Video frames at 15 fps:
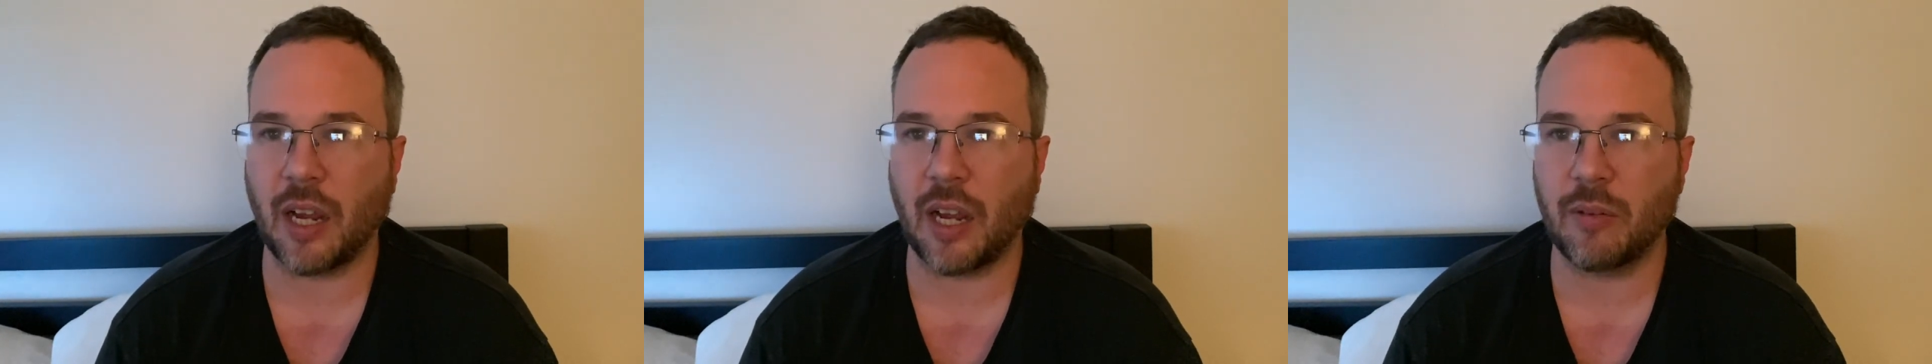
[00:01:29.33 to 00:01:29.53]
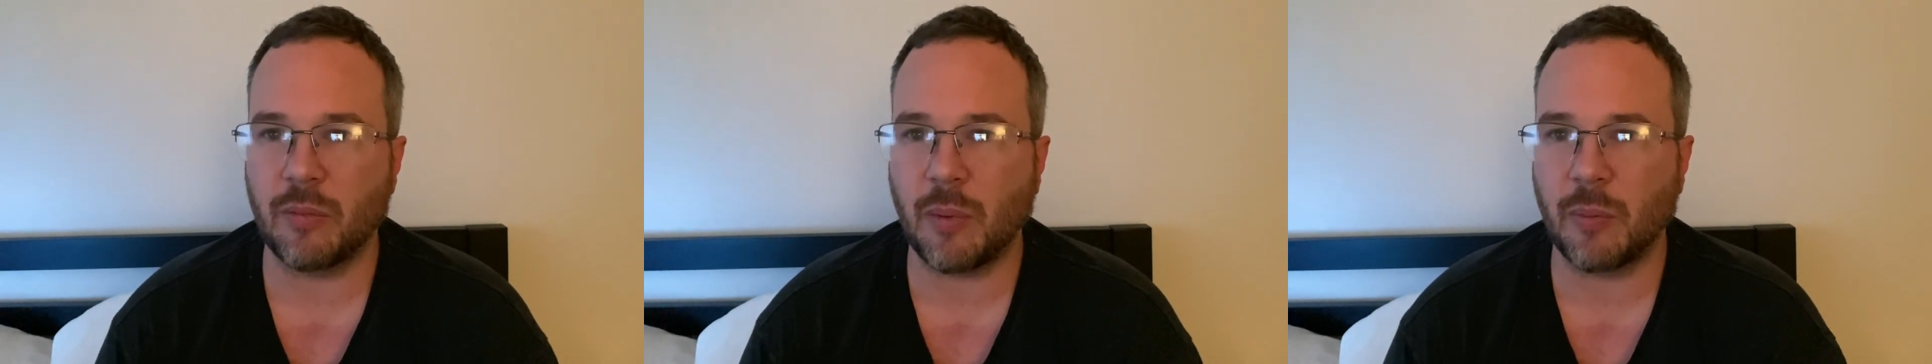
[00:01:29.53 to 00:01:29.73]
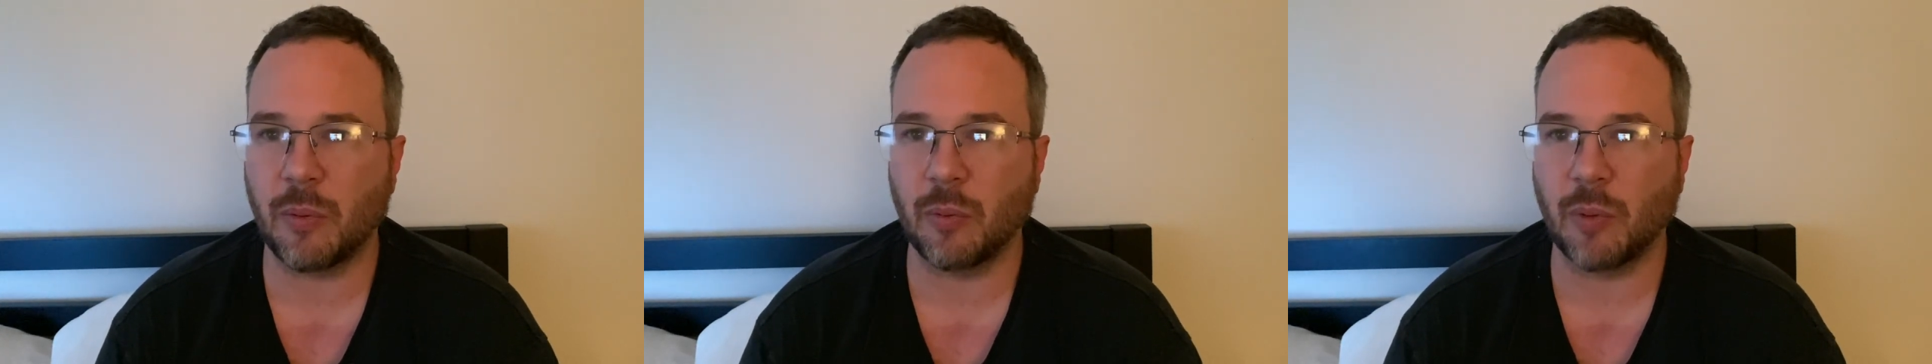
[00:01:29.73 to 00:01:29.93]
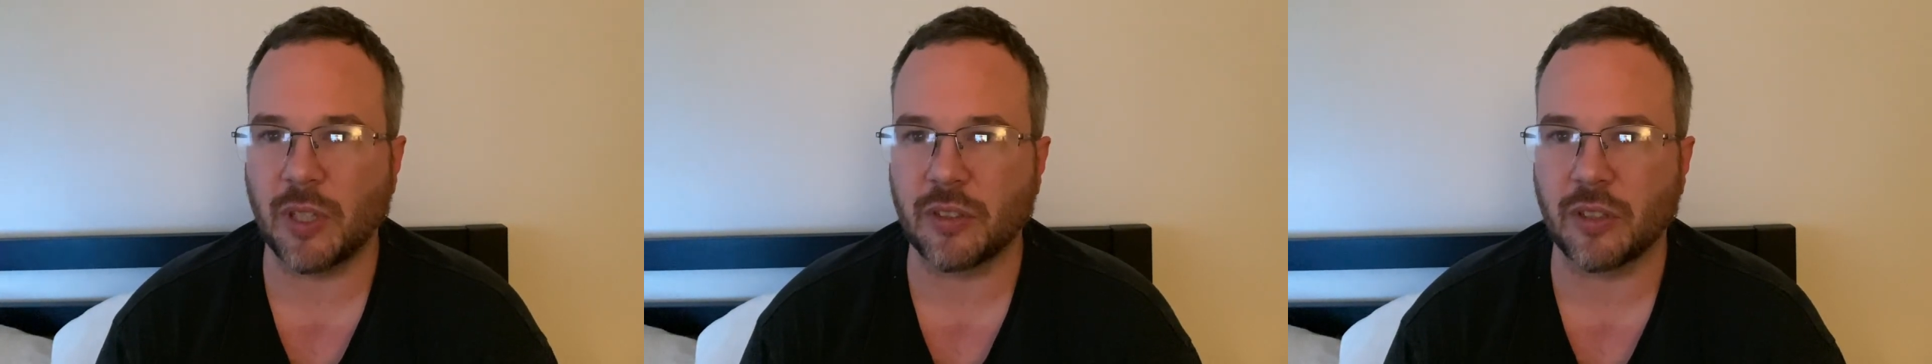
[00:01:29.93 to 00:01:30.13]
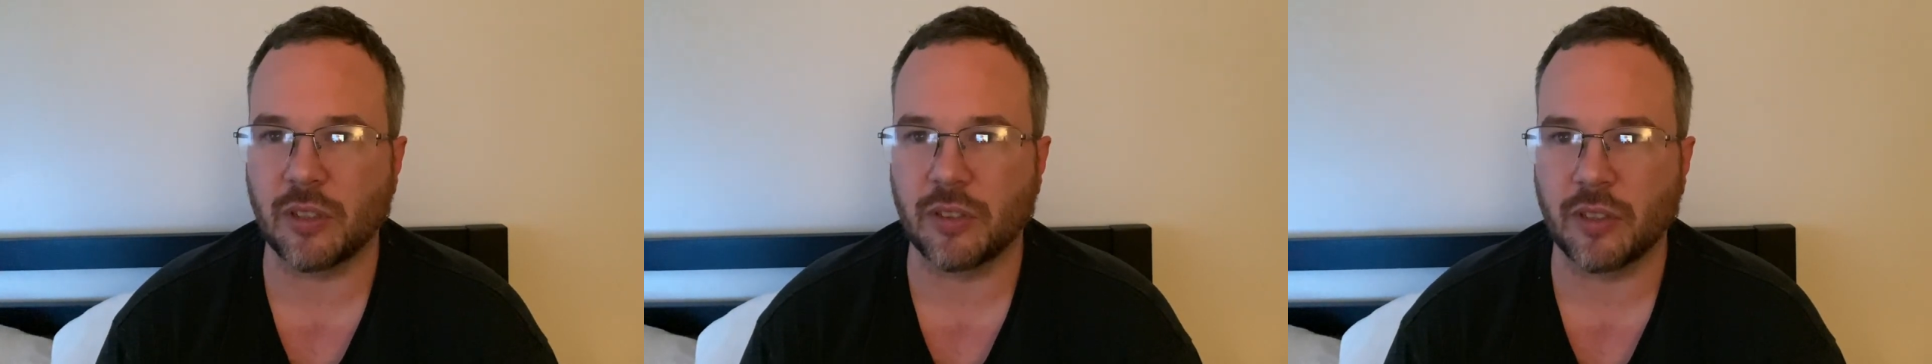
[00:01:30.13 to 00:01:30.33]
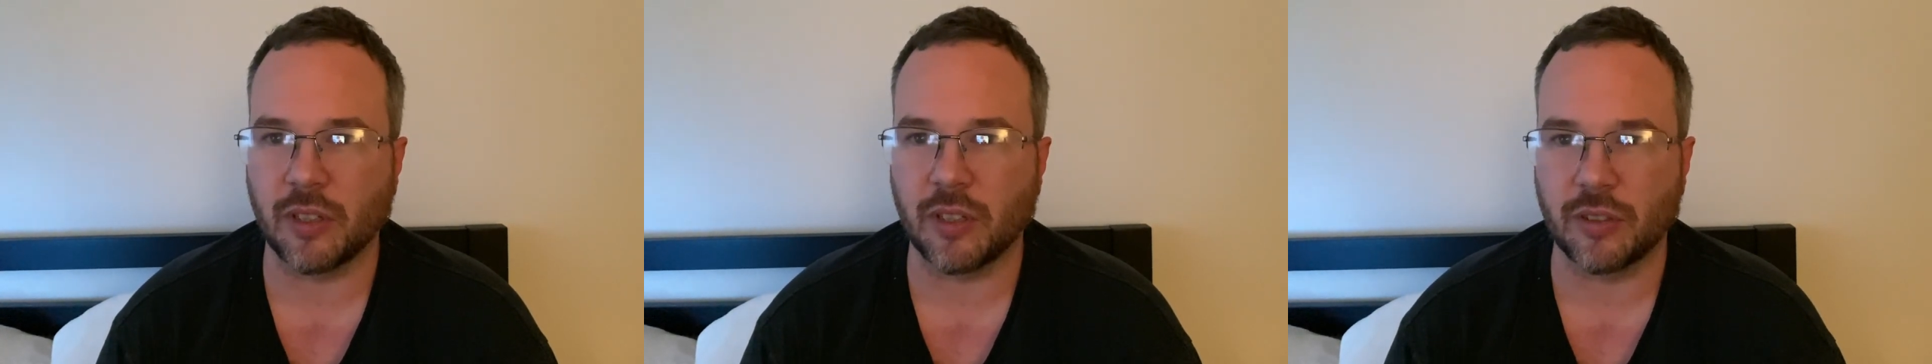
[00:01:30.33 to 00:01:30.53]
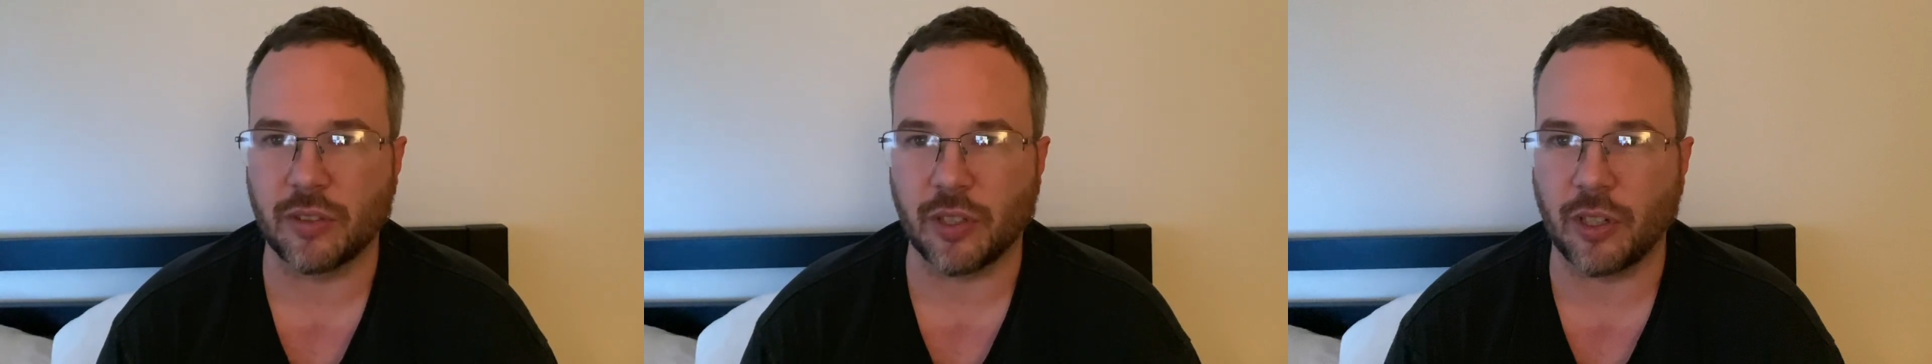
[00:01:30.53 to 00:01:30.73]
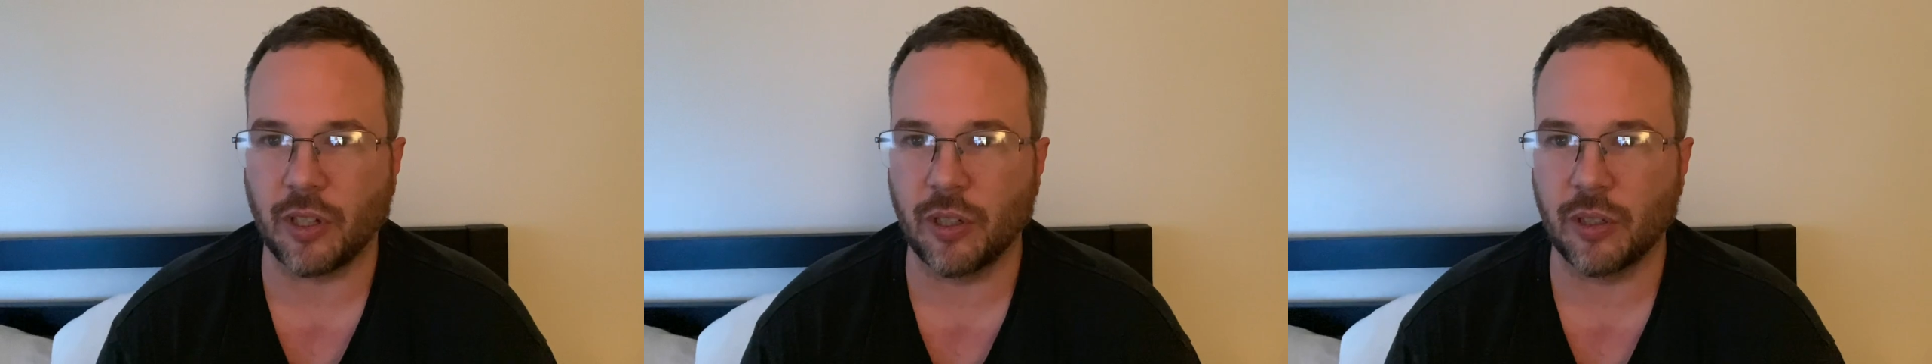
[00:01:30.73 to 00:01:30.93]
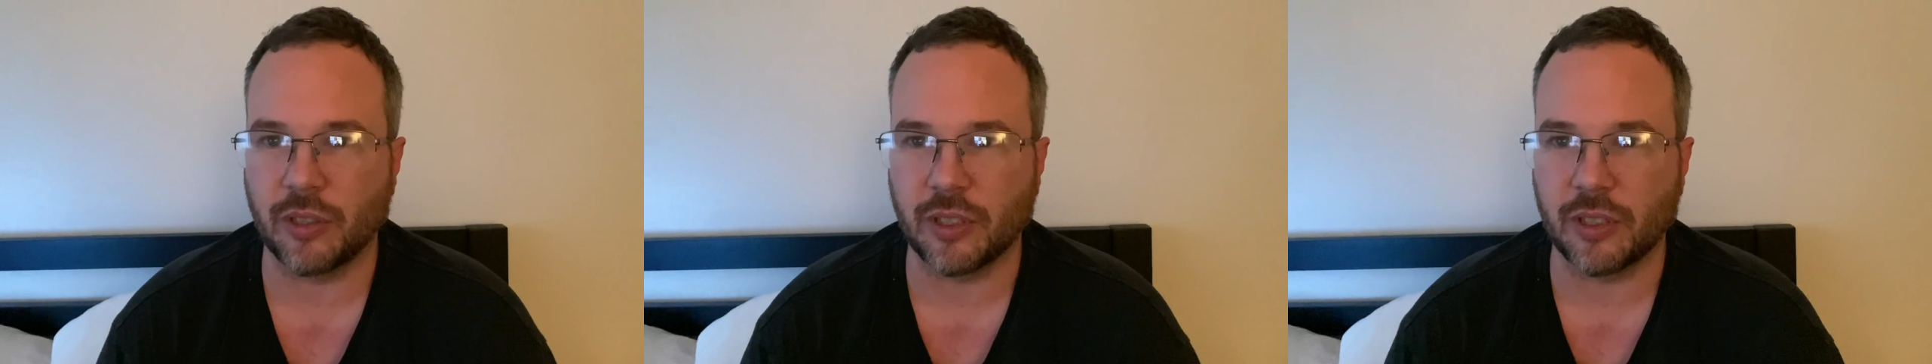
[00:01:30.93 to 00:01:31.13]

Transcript: I remember Wes Unseld was a coach,